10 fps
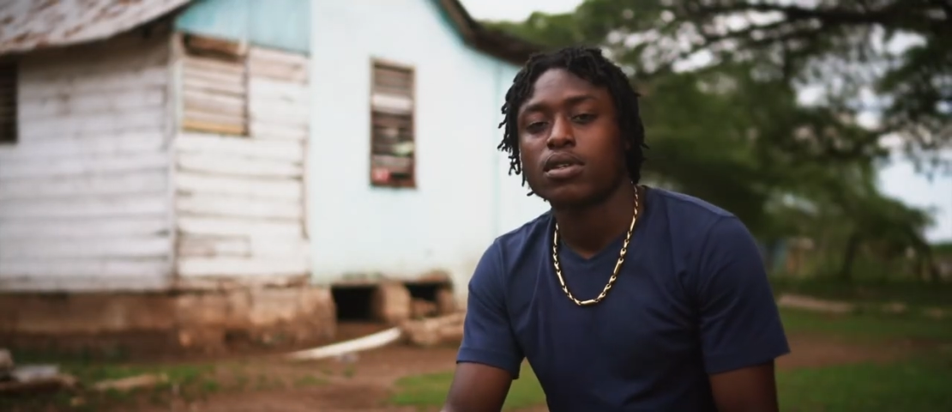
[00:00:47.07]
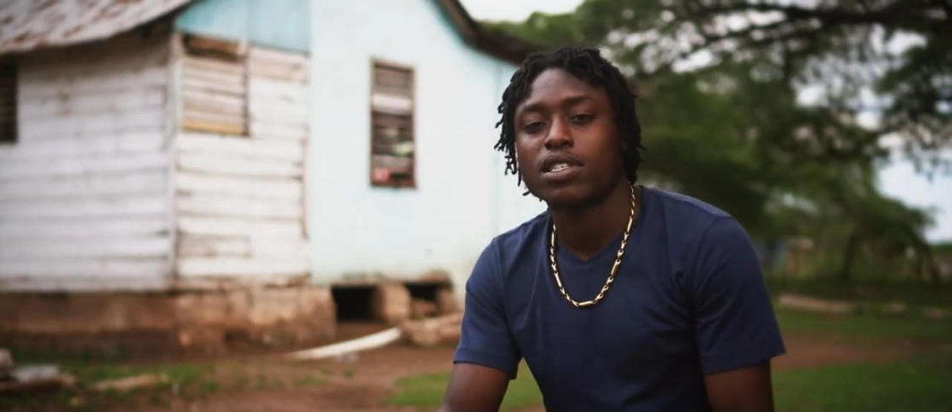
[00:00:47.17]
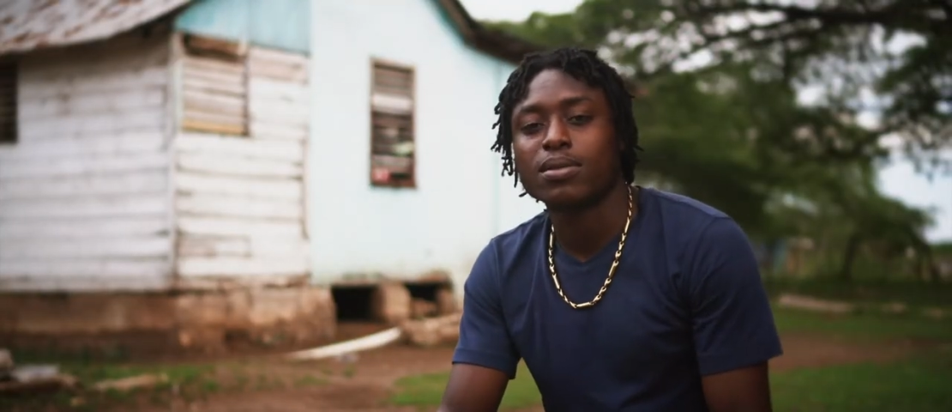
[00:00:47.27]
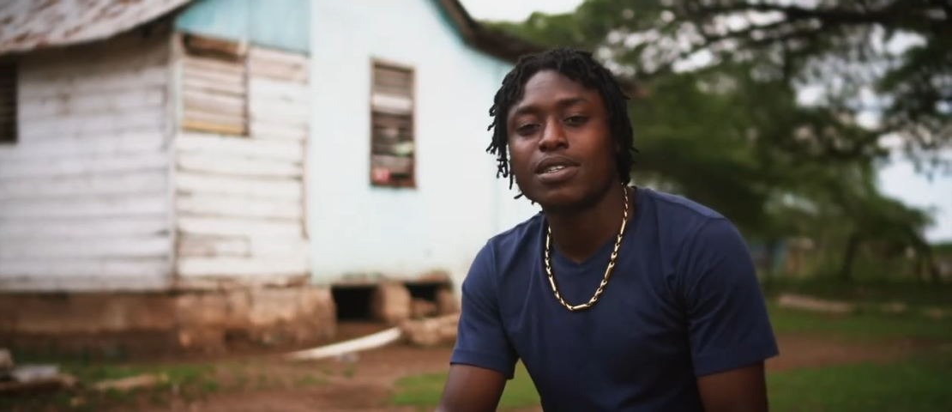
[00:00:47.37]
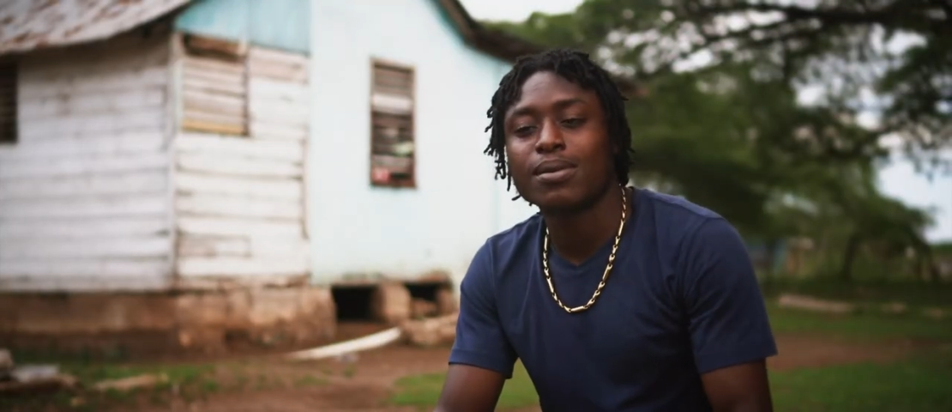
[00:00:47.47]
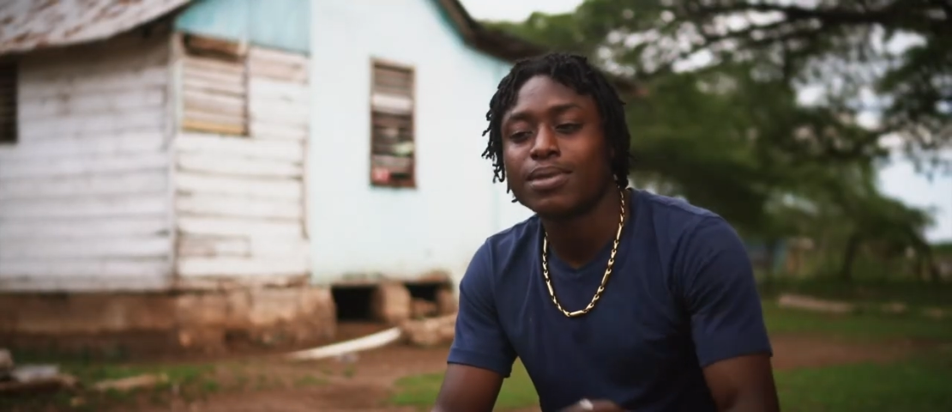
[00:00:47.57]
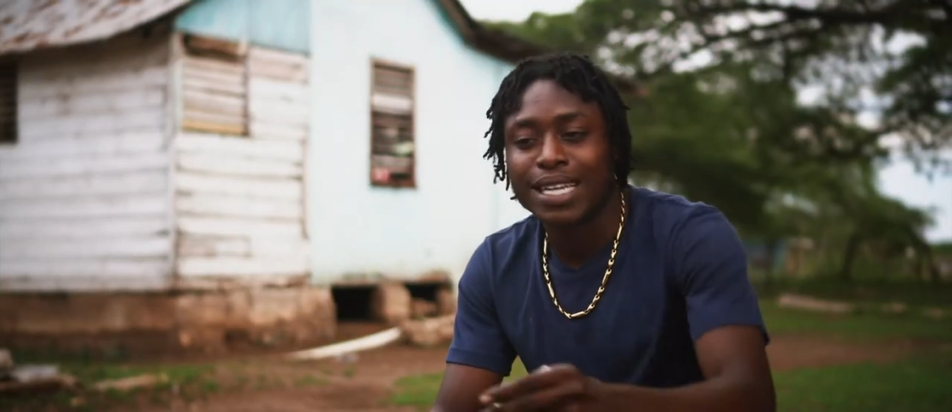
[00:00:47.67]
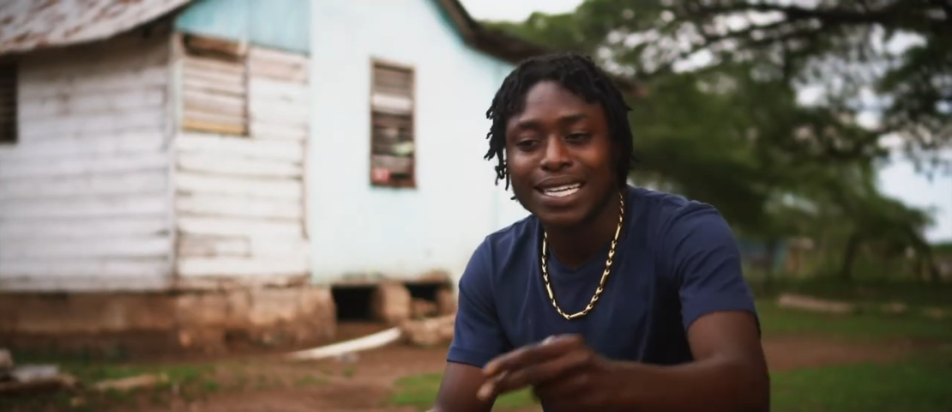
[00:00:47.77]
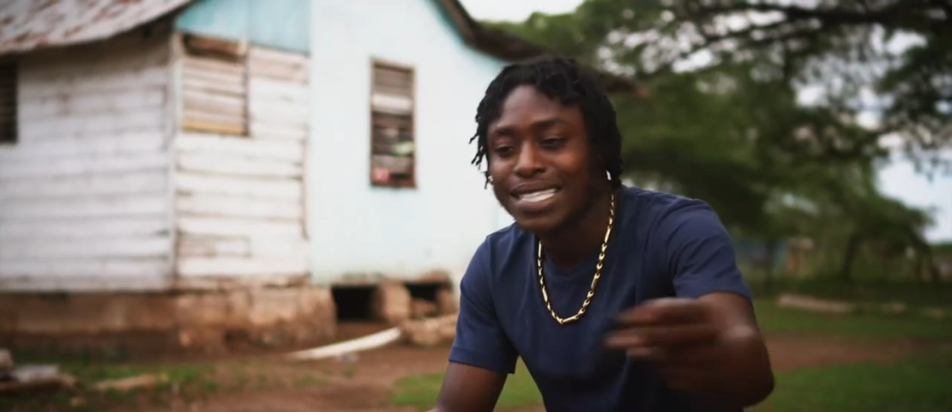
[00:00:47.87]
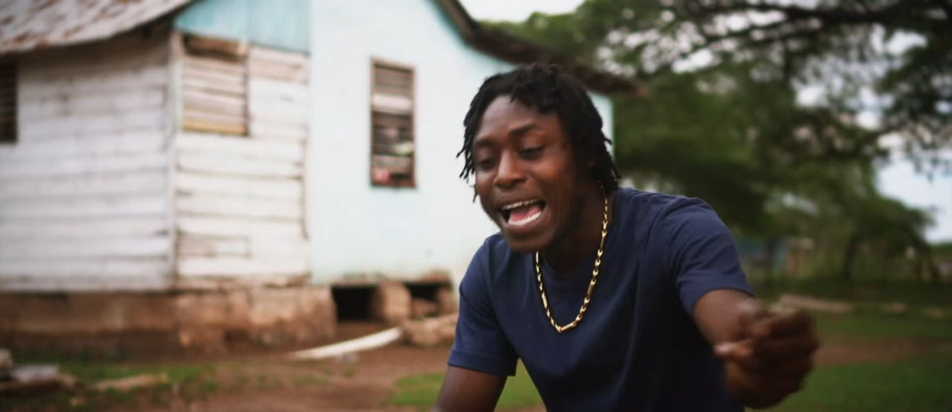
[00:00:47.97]
Isn't it? I'm
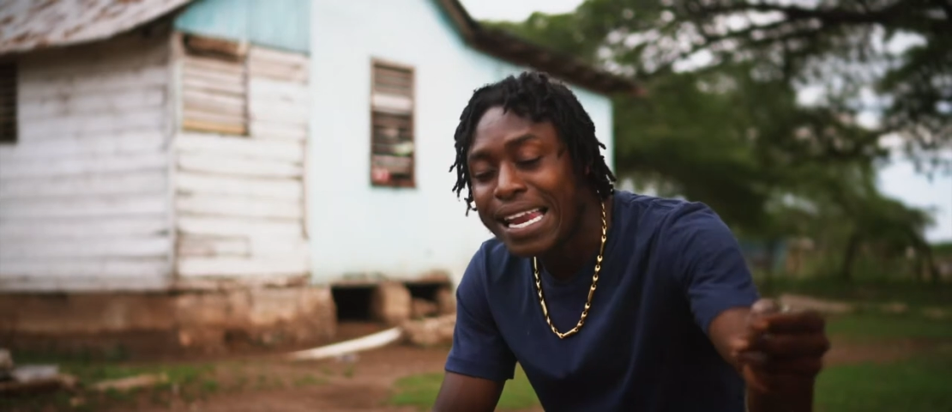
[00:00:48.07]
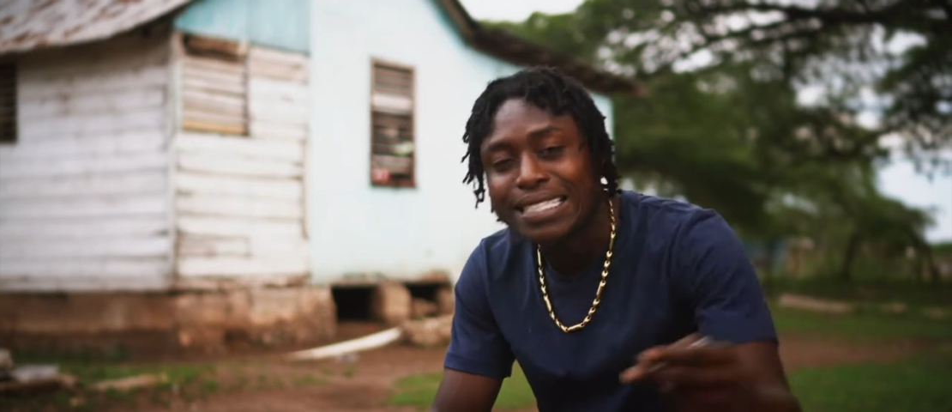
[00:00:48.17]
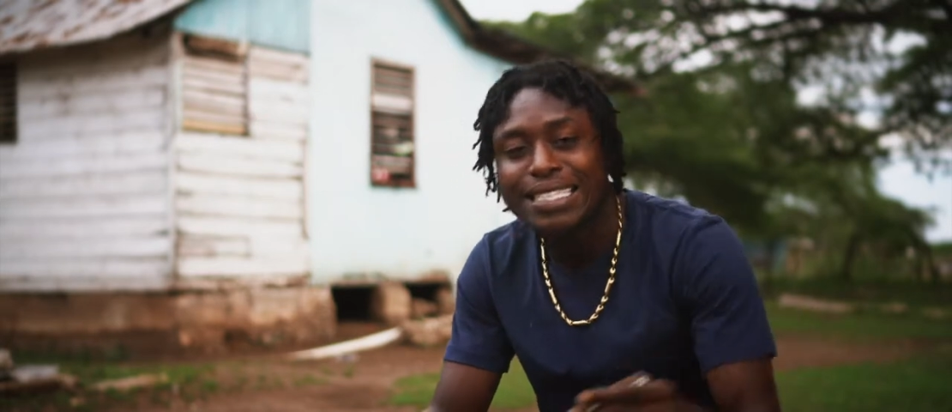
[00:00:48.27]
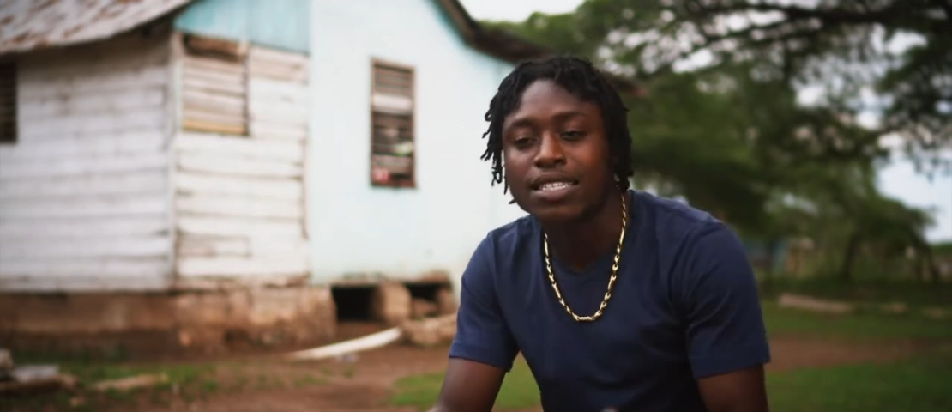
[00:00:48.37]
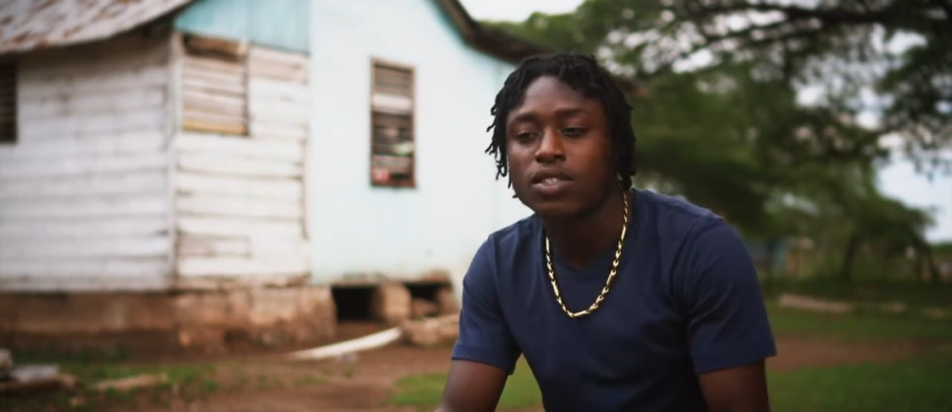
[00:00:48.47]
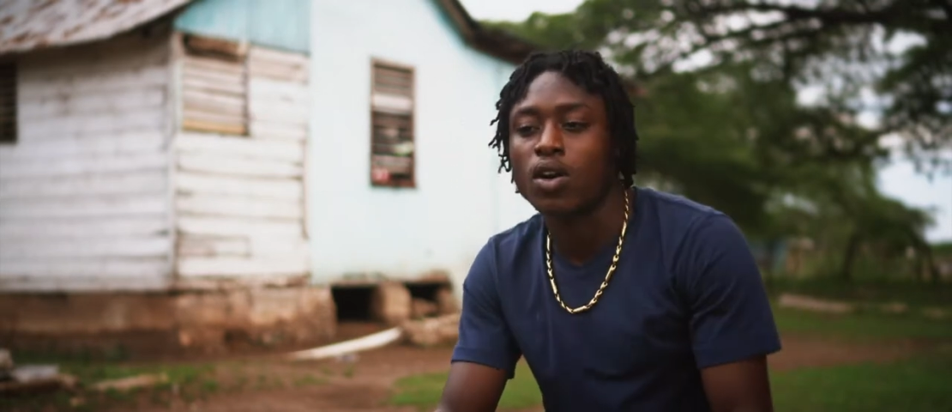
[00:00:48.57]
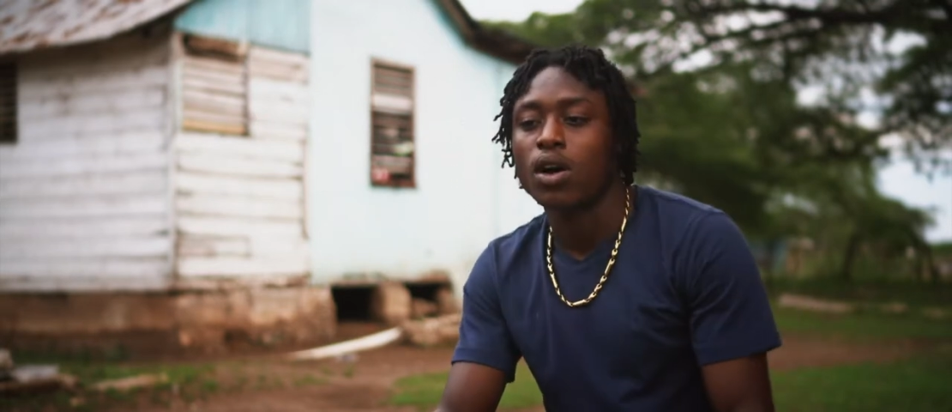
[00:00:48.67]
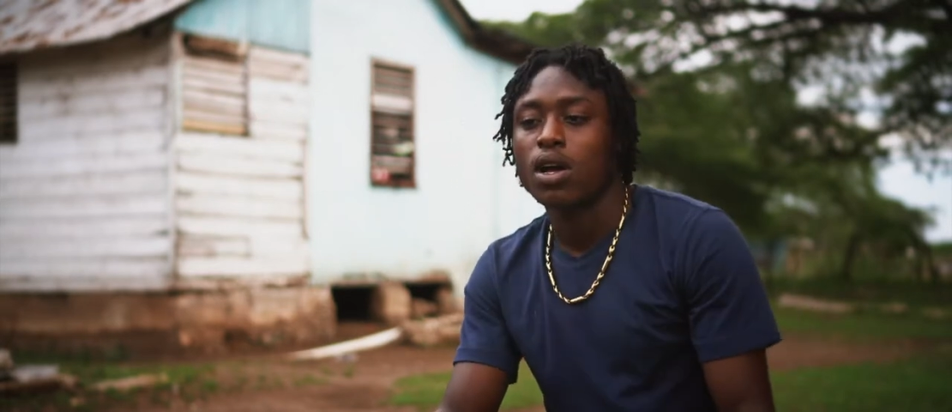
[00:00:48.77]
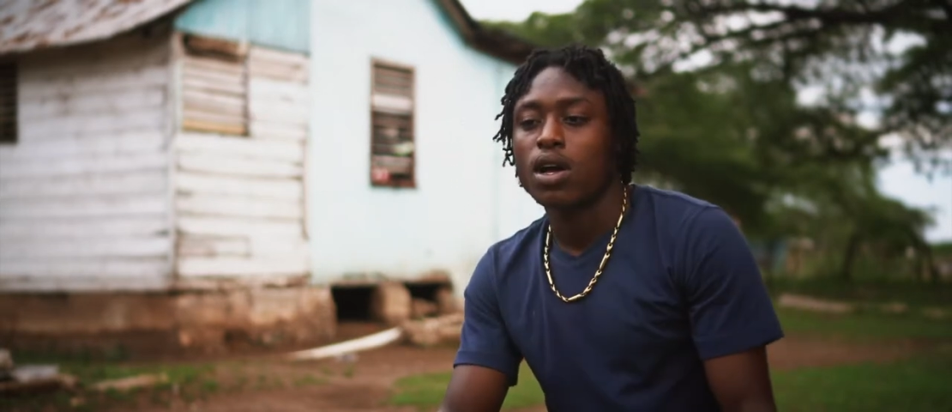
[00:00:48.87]
just styling things up.